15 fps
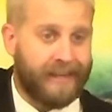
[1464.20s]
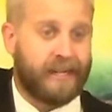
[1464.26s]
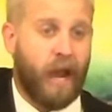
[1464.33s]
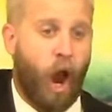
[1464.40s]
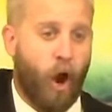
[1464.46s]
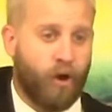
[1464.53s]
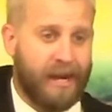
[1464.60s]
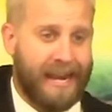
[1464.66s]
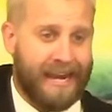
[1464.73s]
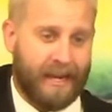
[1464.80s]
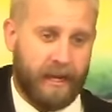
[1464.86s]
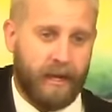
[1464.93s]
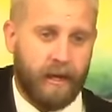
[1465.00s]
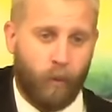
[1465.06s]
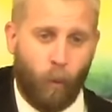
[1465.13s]

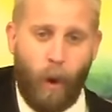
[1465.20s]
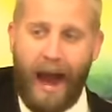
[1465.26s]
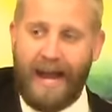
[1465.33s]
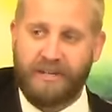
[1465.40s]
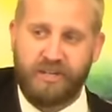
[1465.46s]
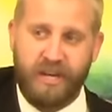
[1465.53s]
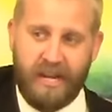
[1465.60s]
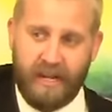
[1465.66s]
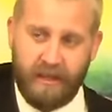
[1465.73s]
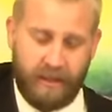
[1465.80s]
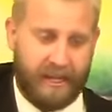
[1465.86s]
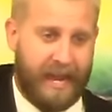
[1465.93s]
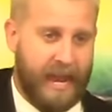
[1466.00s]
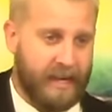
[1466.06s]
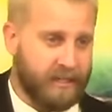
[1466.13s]
guarding, watching
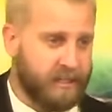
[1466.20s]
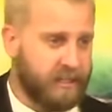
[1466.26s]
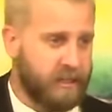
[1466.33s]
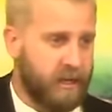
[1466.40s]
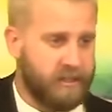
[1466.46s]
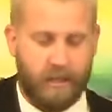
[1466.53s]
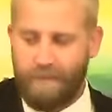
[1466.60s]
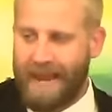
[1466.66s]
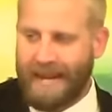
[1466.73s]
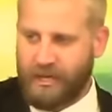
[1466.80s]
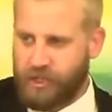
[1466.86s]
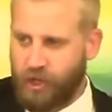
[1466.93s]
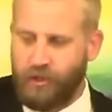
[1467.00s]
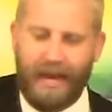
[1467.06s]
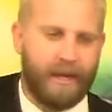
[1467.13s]
the gates to make
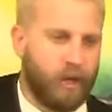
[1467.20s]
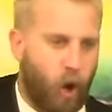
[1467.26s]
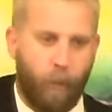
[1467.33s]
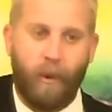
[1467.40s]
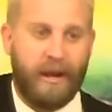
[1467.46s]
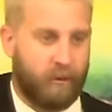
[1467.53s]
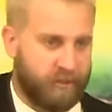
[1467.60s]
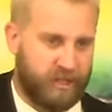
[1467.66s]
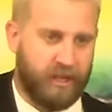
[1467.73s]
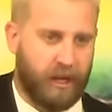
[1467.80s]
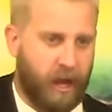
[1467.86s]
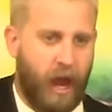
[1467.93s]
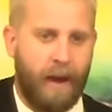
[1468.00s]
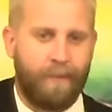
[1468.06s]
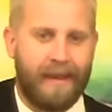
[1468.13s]
sure that nobody was going
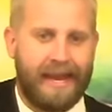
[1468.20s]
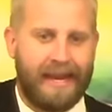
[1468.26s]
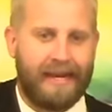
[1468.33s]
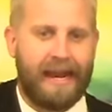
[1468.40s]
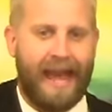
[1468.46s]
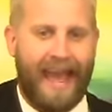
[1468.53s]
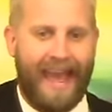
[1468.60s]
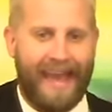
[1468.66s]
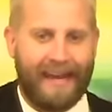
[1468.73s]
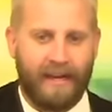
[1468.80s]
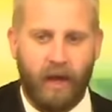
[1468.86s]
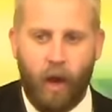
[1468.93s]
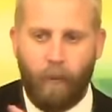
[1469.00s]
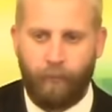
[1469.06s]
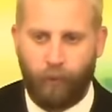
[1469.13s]
to come in
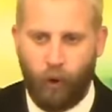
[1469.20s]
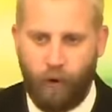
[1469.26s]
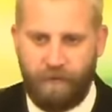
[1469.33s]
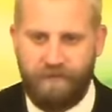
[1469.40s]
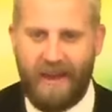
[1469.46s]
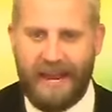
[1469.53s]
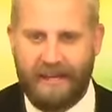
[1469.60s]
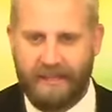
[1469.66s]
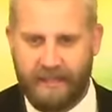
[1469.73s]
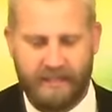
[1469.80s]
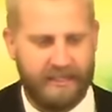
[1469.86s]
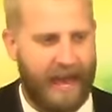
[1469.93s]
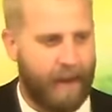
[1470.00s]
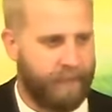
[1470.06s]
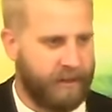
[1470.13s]
and profane the
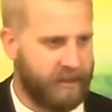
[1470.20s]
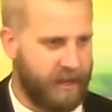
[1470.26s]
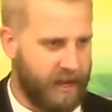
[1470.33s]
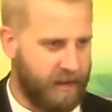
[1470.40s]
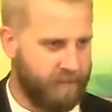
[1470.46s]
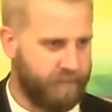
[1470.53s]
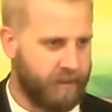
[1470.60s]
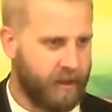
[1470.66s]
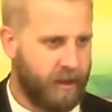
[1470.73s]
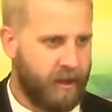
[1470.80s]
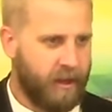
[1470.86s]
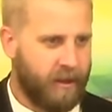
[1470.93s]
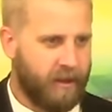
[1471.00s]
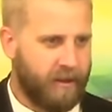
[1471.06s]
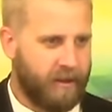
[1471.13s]
Sabbath day.
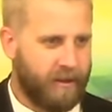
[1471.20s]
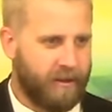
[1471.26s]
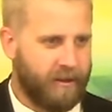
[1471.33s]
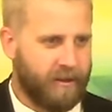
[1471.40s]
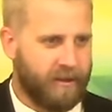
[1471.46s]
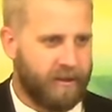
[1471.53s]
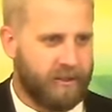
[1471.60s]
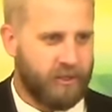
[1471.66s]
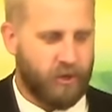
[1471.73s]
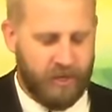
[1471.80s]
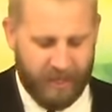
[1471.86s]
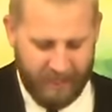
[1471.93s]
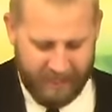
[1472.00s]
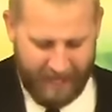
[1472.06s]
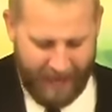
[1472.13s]
So you
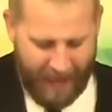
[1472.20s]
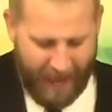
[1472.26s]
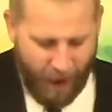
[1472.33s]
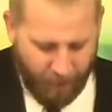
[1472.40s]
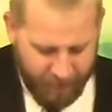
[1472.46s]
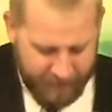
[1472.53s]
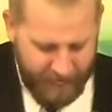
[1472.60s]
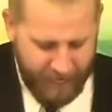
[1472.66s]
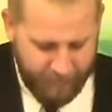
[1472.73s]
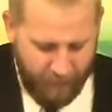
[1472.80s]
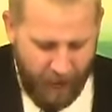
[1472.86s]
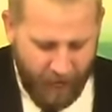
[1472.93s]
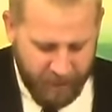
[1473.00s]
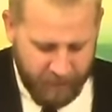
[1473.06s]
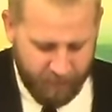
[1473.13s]
could say, how is that
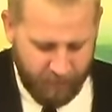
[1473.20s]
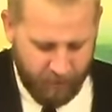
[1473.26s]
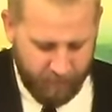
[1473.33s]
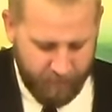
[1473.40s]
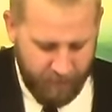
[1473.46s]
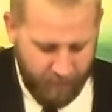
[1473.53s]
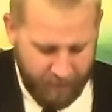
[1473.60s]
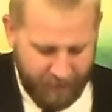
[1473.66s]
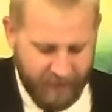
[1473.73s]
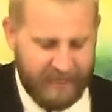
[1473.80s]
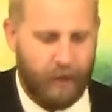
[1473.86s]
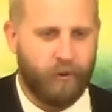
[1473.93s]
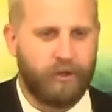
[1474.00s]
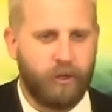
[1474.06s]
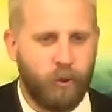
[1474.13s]
possible? Because
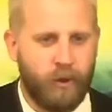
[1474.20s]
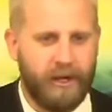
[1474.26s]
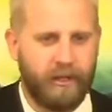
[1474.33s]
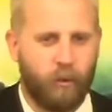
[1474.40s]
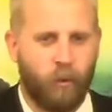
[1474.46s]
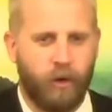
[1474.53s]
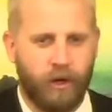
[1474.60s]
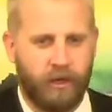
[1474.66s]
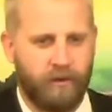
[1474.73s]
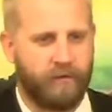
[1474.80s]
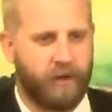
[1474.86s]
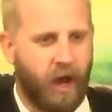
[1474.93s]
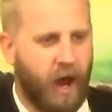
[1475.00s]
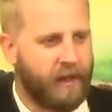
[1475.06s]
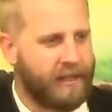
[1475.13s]
they were doing the work
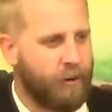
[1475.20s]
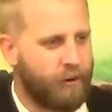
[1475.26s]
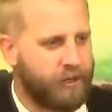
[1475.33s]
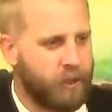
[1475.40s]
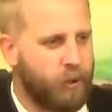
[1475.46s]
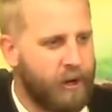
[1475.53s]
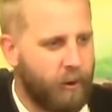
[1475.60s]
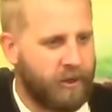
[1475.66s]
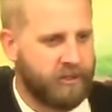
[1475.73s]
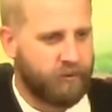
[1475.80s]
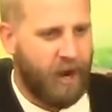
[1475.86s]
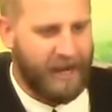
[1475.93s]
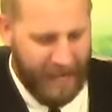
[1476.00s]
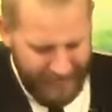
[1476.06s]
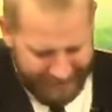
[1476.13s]
of God. They were doing what was
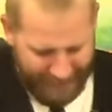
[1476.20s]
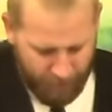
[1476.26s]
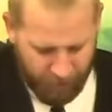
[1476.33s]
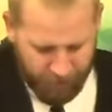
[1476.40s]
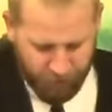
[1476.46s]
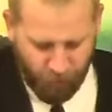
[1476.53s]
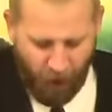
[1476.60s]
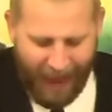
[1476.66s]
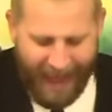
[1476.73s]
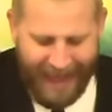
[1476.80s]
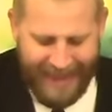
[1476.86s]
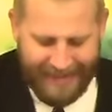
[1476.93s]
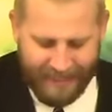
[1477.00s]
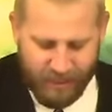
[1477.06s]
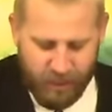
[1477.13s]
right. They were
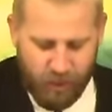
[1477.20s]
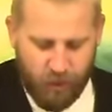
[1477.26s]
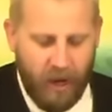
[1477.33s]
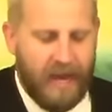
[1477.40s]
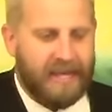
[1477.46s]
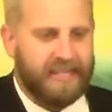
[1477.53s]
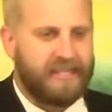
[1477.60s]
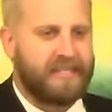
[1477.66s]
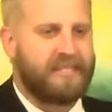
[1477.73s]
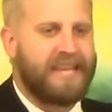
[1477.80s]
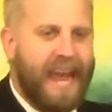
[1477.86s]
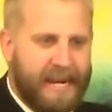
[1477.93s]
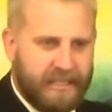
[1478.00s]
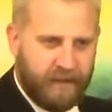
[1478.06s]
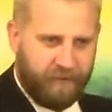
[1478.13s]
trying to
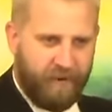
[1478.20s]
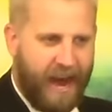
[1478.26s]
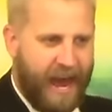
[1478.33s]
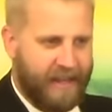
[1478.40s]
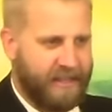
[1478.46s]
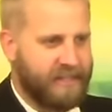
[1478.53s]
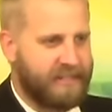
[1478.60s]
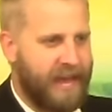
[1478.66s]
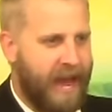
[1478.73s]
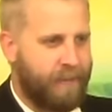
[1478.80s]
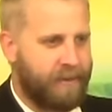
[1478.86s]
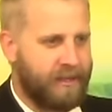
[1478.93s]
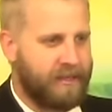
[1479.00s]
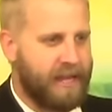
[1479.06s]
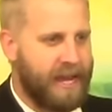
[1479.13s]
sanctify the
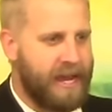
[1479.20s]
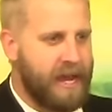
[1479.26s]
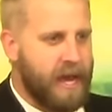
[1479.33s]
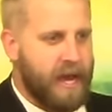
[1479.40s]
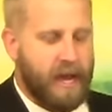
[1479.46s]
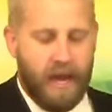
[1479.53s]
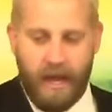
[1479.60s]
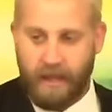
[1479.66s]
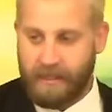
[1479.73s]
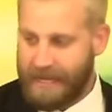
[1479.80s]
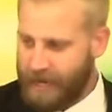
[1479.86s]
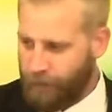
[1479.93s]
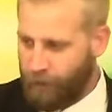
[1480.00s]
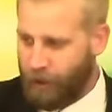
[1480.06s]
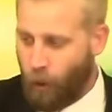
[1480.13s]
Sabbath day.
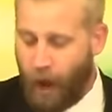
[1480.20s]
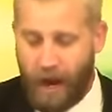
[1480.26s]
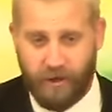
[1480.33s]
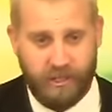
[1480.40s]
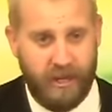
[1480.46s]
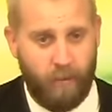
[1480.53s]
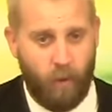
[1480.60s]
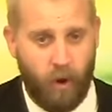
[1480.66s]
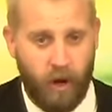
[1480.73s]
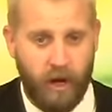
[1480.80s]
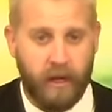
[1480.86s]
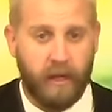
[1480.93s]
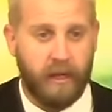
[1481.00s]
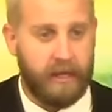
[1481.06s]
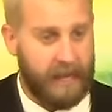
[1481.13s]
Did it require some
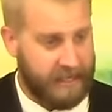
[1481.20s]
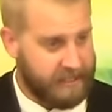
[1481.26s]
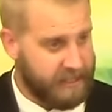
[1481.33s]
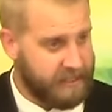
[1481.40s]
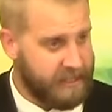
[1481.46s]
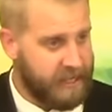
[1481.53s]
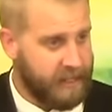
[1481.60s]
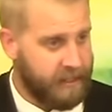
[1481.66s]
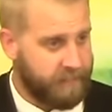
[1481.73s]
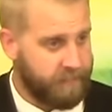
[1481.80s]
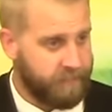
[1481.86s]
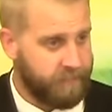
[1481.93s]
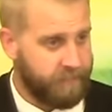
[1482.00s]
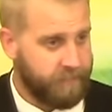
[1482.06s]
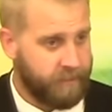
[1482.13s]
work? Yes, it
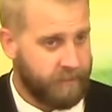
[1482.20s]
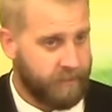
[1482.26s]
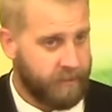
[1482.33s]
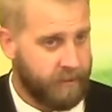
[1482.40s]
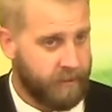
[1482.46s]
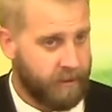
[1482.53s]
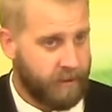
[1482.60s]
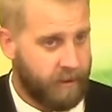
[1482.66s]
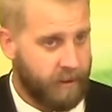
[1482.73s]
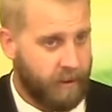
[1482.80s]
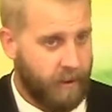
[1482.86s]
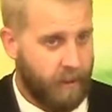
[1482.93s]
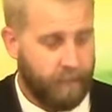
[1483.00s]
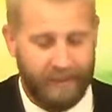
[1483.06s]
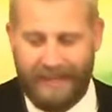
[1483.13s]
did.
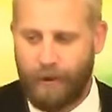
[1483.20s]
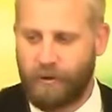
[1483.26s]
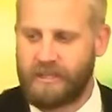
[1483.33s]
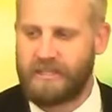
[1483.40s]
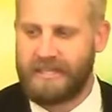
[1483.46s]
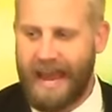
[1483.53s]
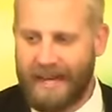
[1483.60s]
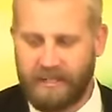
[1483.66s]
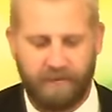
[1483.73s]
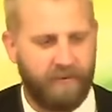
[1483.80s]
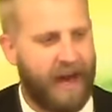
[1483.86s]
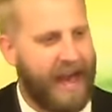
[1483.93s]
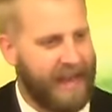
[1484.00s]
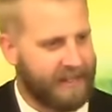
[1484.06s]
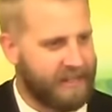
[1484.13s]
But they were
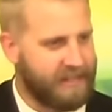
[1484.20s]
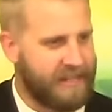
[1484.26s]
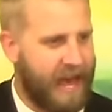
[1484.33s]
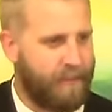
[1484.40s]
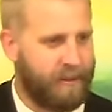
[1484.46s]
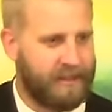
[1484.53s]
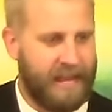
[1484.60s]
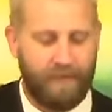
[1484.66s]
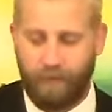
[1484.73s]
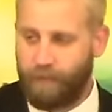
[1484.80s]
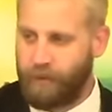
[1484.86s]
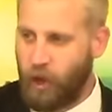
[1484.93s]
sanctifying the Sabbath day from